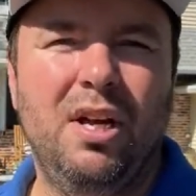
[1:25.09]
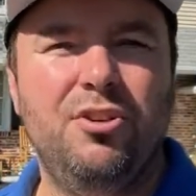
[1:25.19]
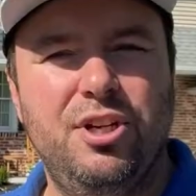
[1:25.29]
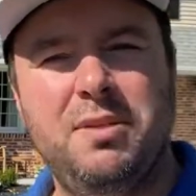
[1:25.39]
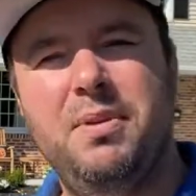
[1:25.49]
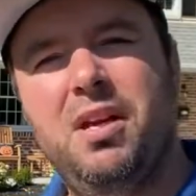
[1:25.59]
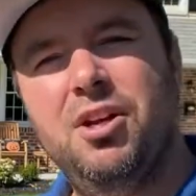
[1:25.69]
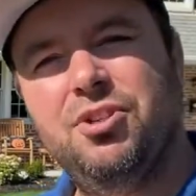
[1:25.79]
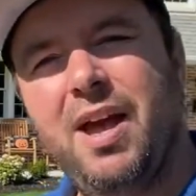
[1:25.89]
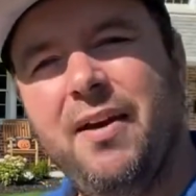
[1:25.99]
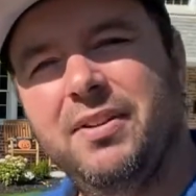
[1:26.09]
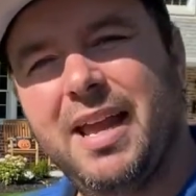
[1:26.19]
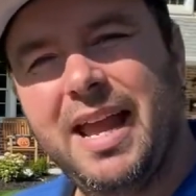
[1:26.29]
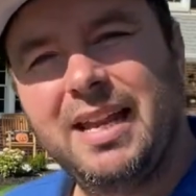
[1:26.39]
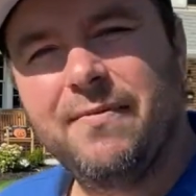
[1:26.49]
Just because you have an
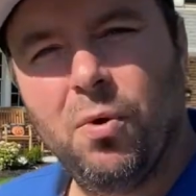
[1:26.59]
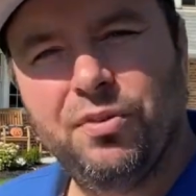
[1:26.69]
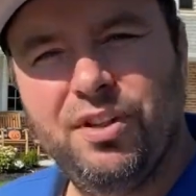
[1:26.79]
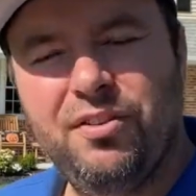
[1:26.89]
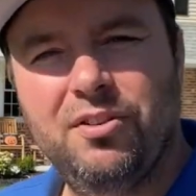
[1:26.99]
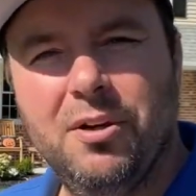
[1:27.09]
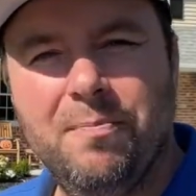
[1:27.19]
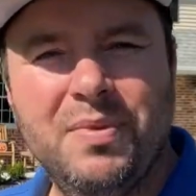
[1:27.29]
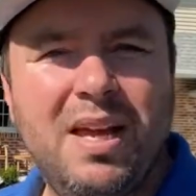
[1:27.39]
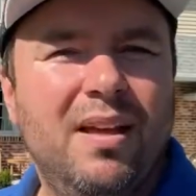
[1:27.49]
80 volt system